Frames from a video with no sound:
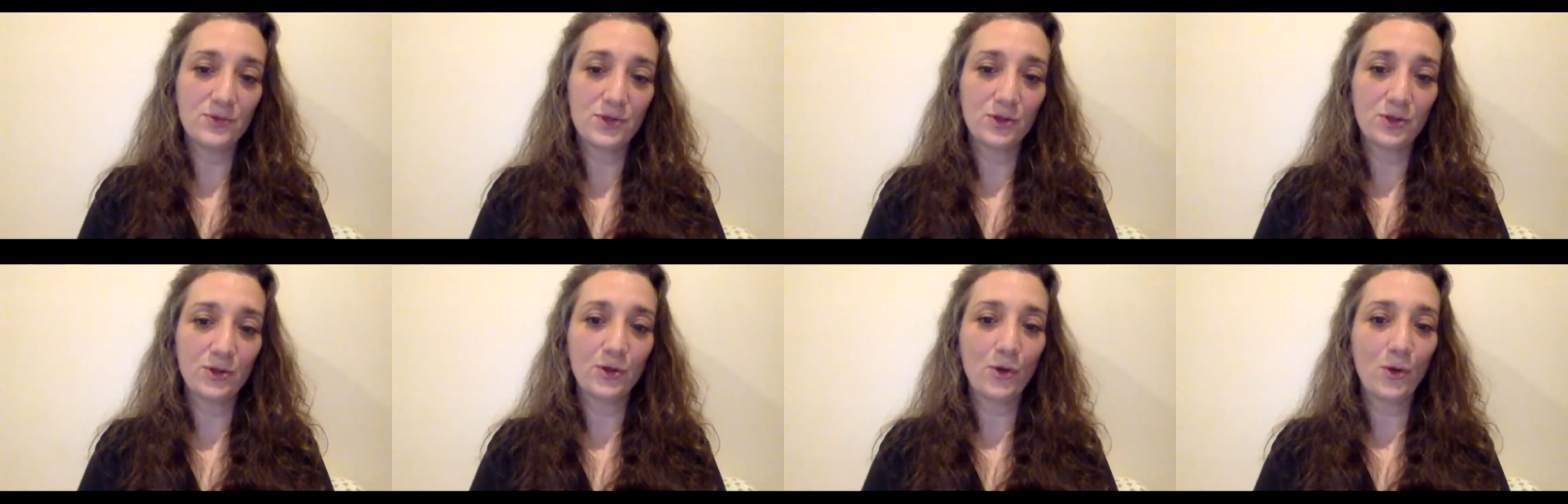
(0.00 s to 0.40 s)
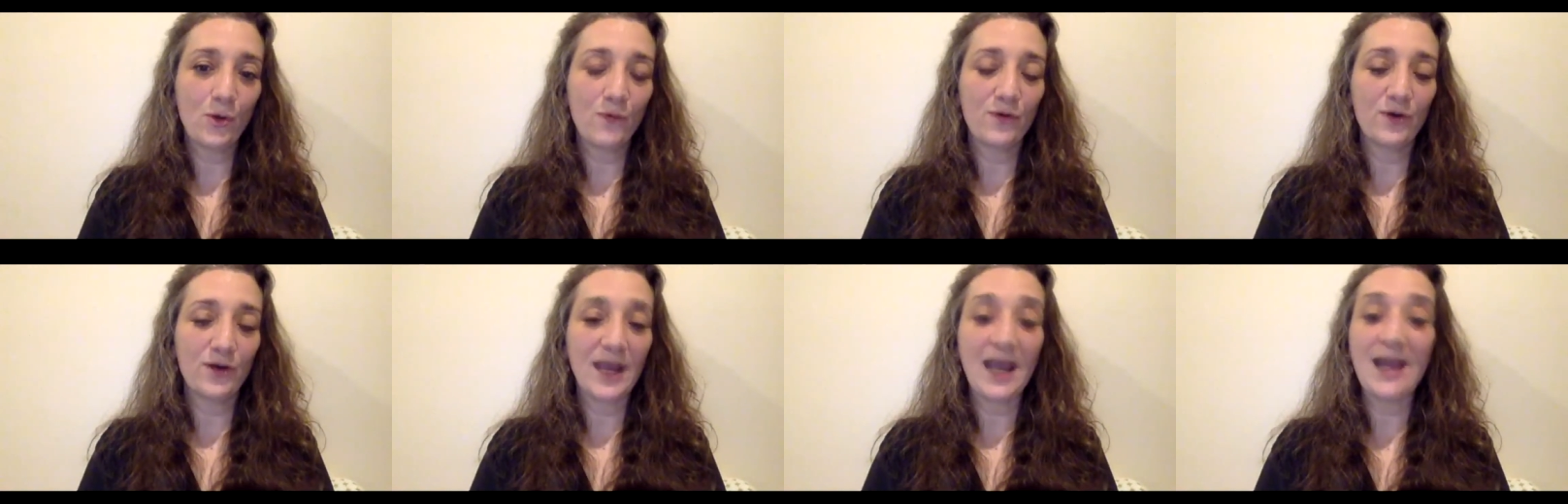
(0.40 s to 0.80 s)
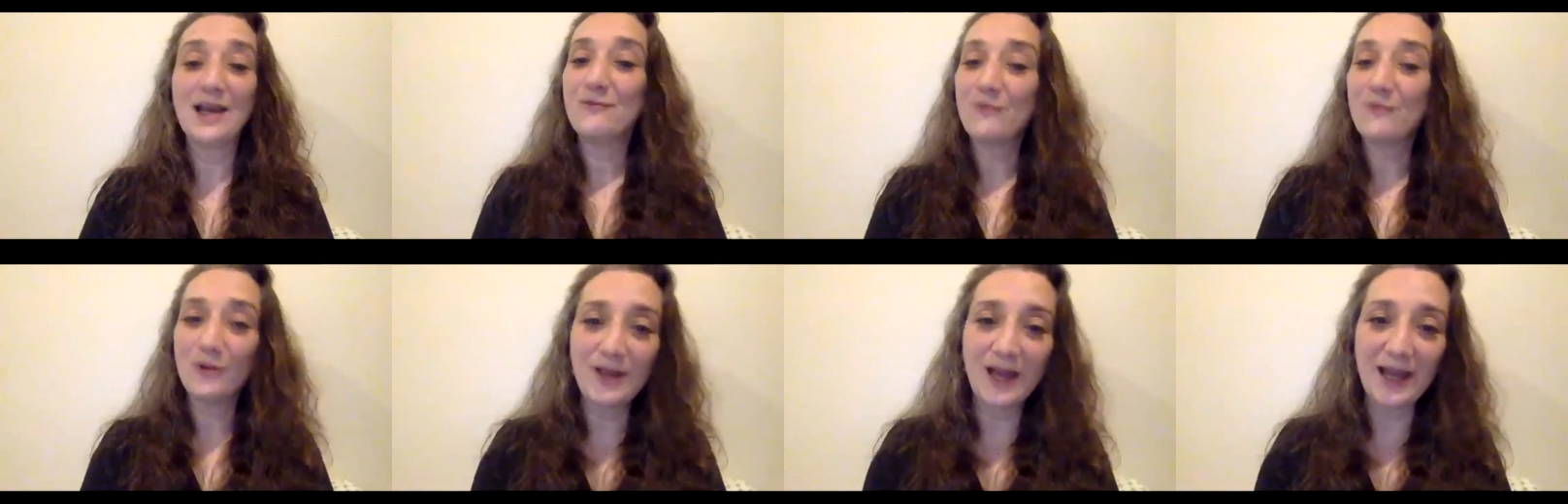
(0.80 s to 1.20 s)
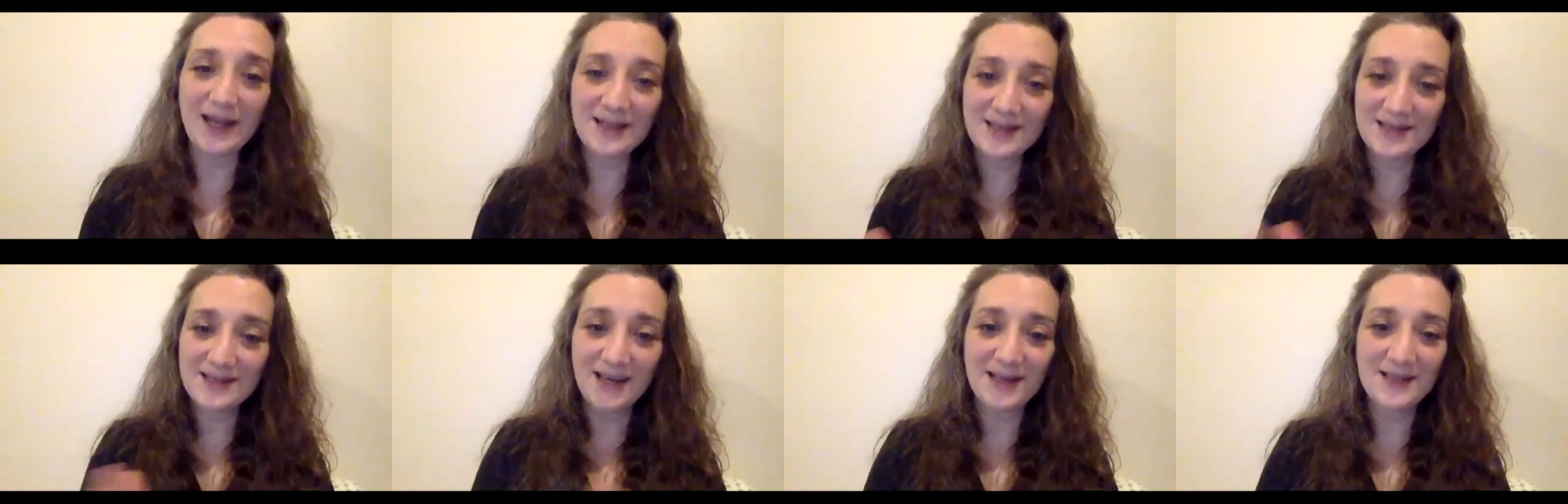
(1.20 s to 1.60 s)
to look over again if you'd like
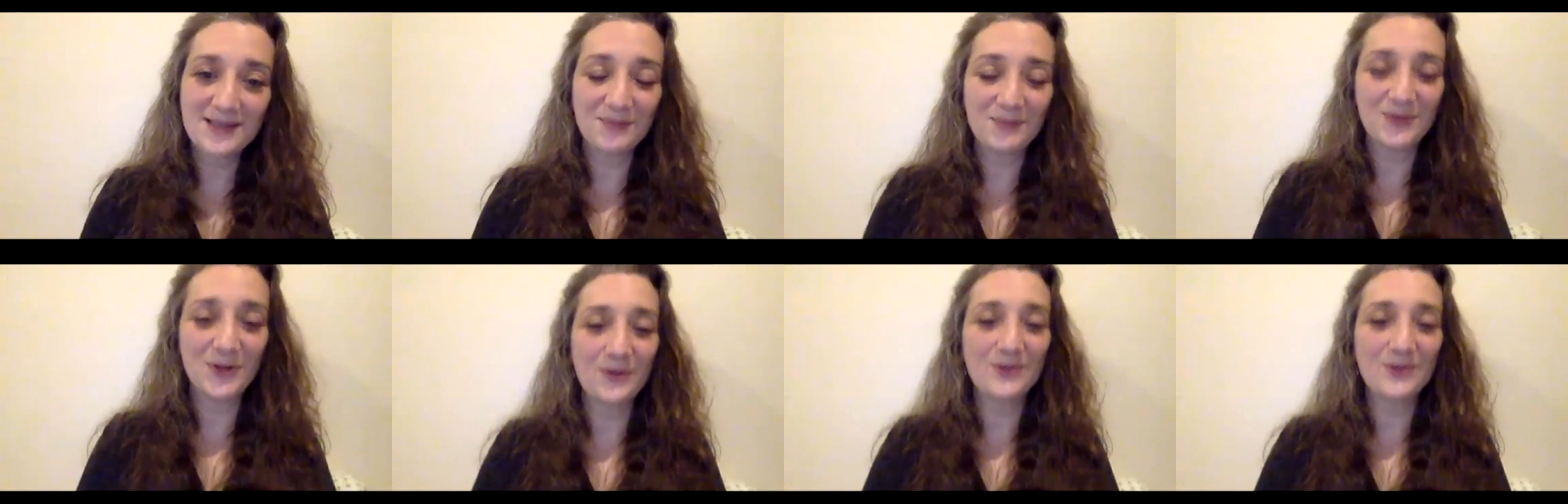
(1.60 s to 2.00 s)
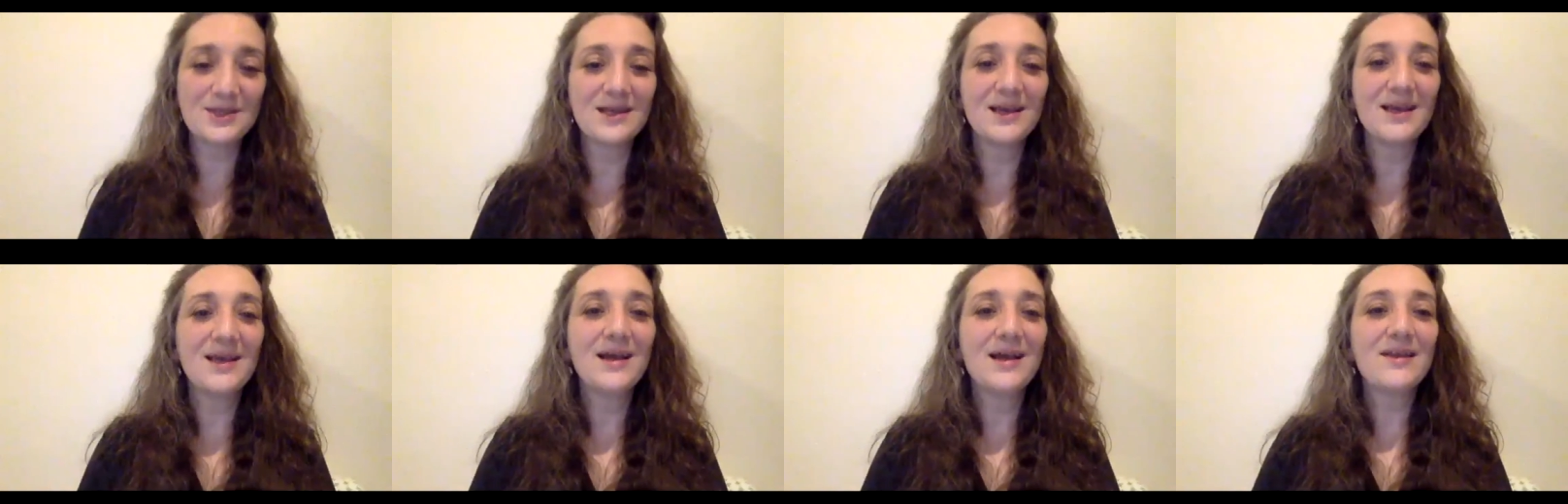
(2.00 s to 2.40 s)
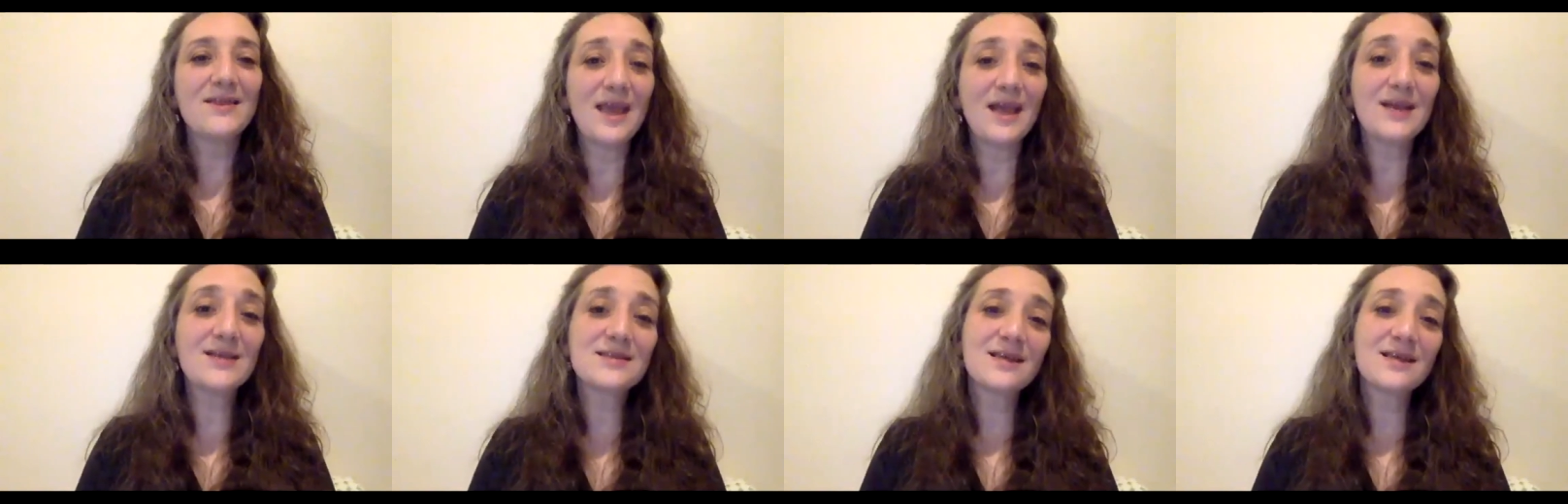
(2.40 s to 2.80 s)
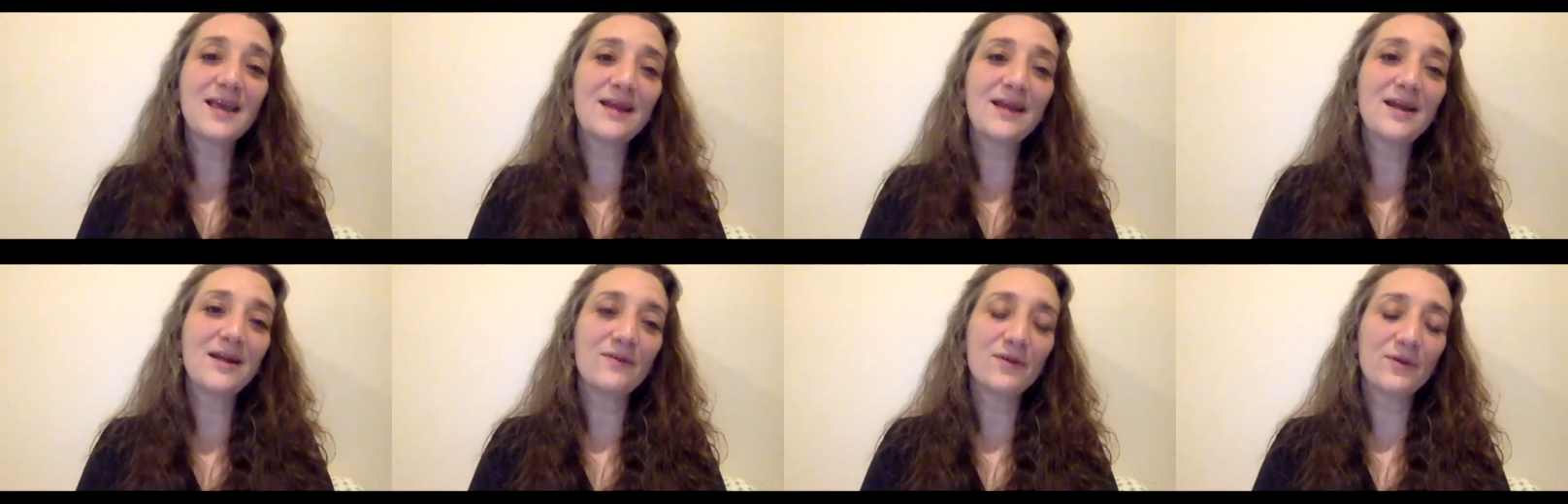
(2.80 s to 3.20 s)
to take some notes. Thanks
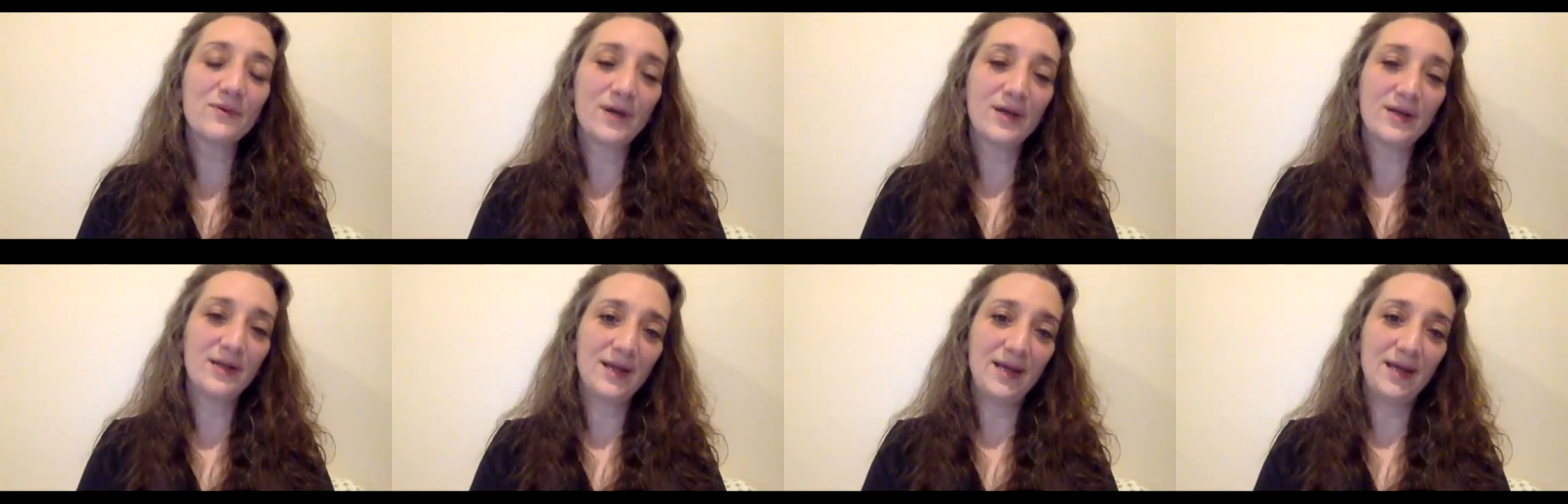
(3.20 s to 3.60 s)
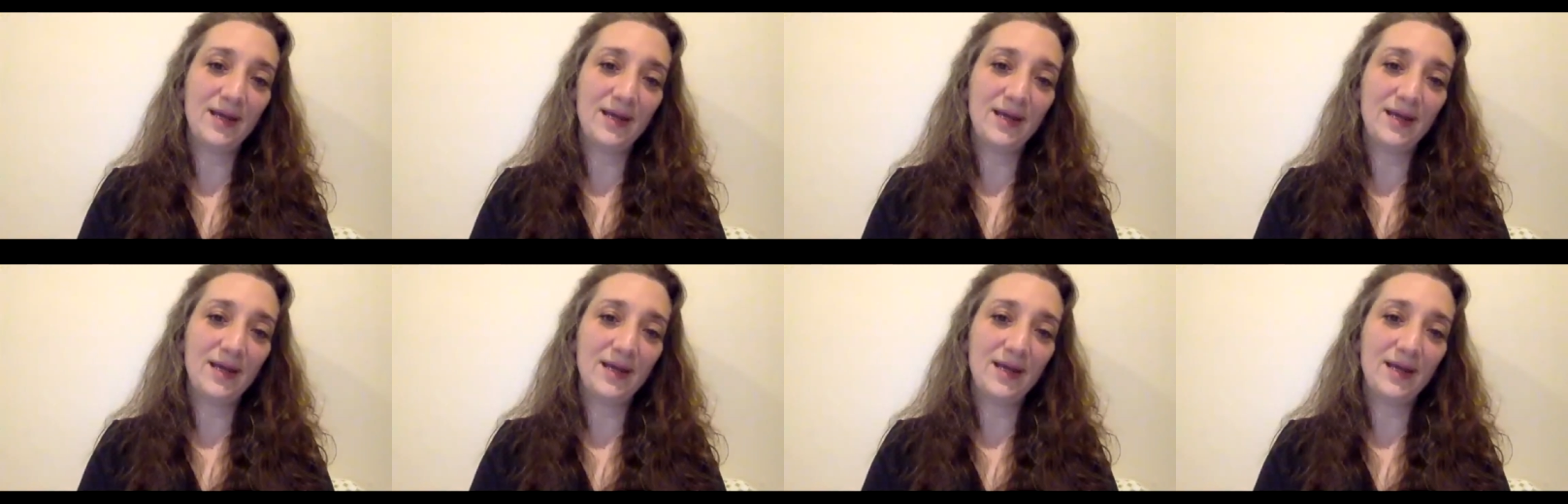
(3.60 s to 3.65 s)
again, everyone.